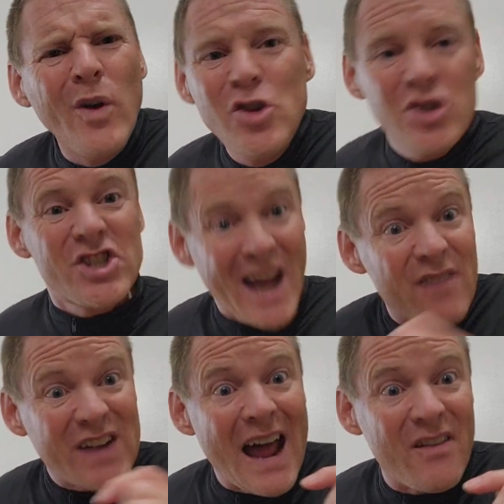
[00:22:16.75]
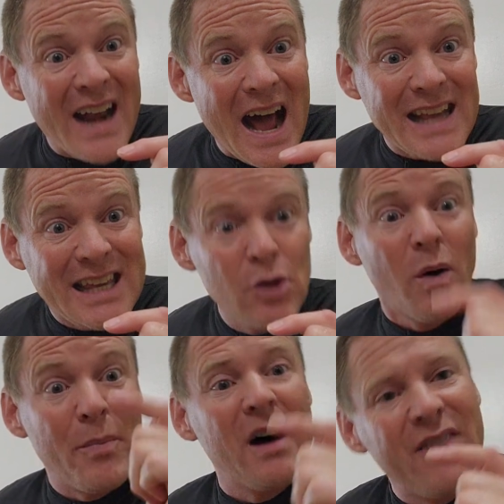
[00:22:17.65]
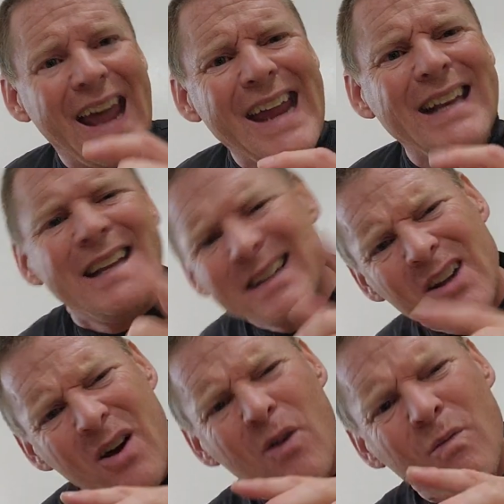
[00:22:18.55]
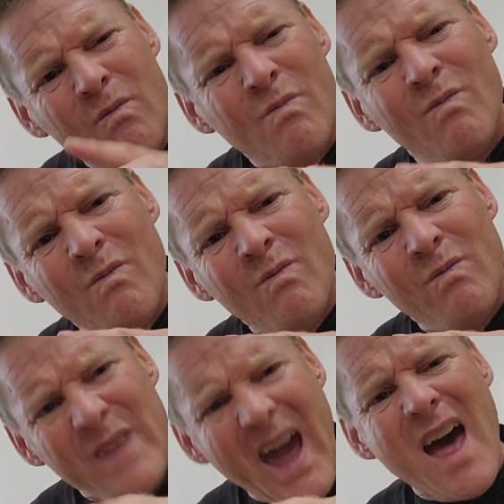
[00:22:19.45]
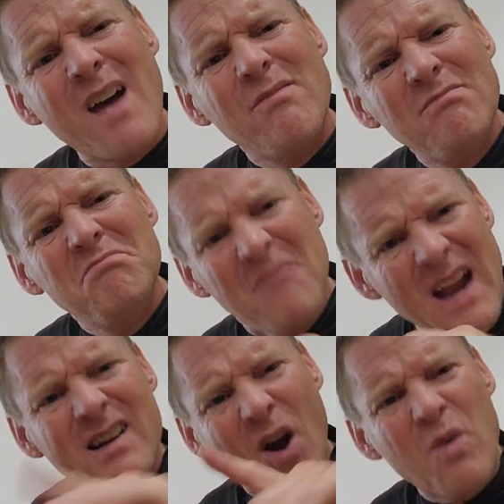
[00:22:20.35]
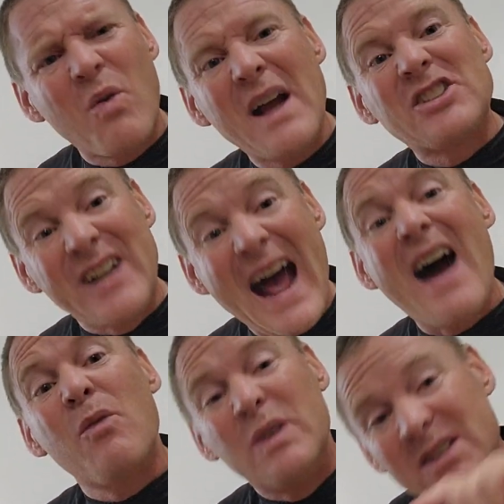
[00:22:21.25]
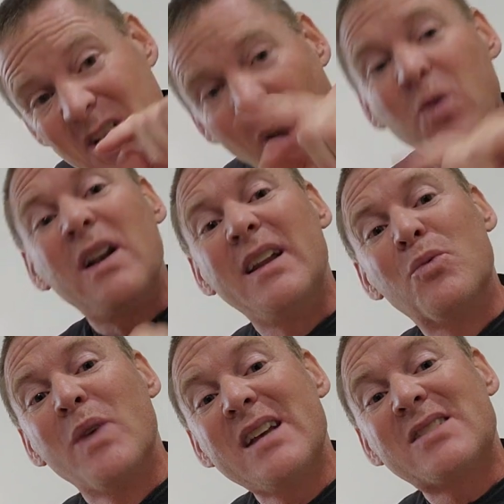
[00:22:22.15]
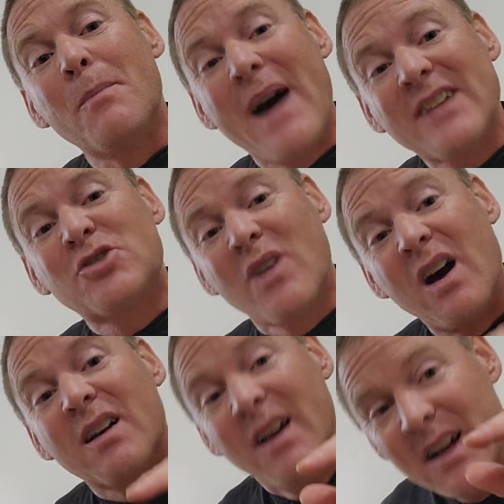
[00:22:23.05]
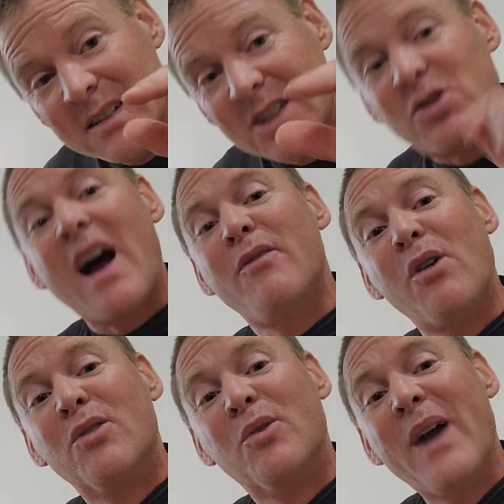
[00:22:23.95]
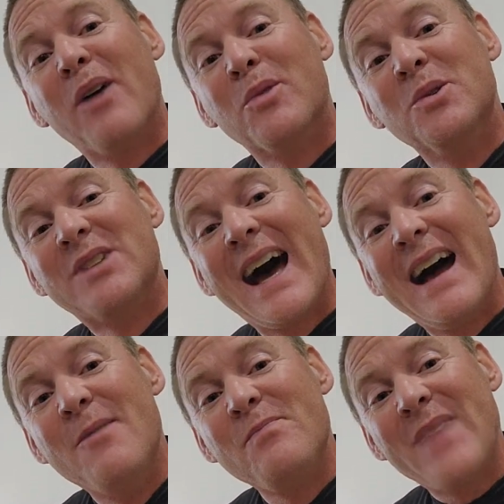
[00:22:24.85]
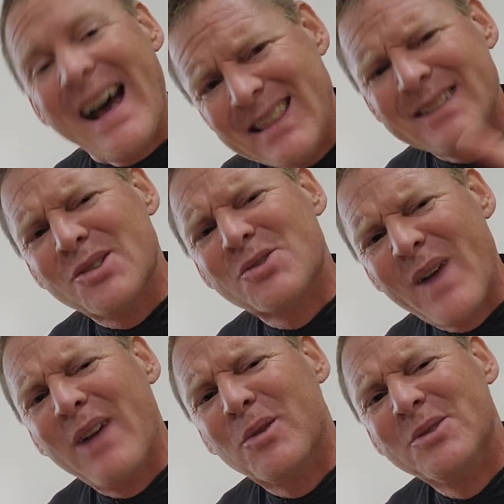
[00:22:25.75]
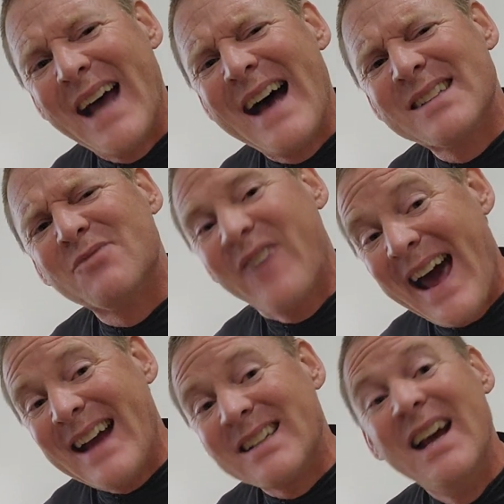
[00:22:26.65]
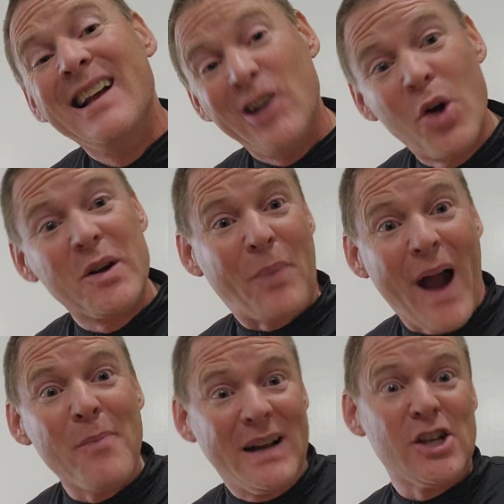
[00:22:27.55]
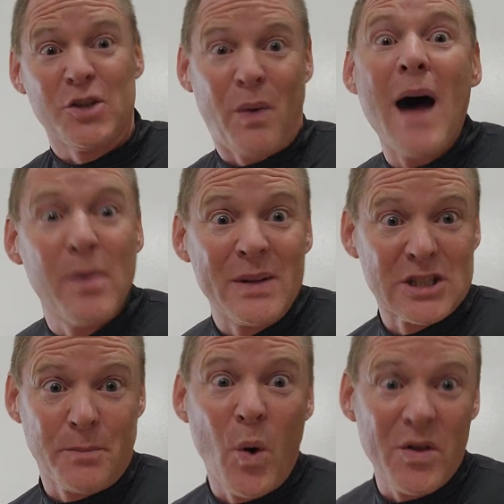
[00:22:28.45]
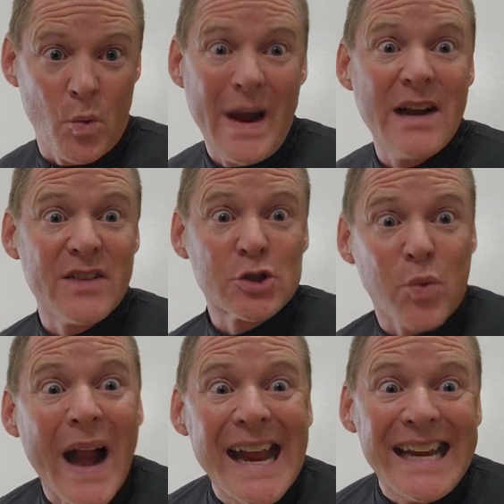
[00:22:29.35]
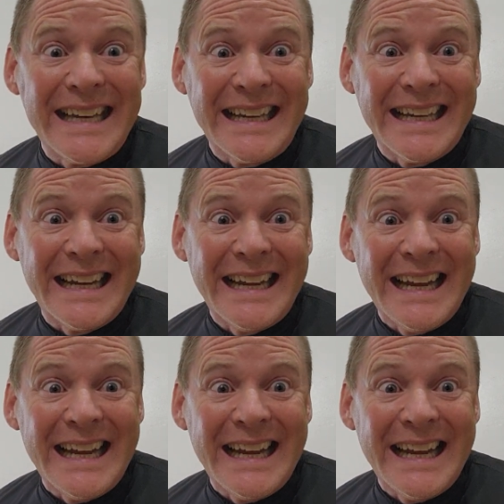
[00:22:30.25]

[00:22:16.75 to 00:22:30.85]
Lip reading: You just have to have an IQ above 80 and go, yeah, man, no question. I would totally risk my truck to drive over a railroad tie. I think those railroad ties, in fact, loaded properly, could probably support the weight of a train.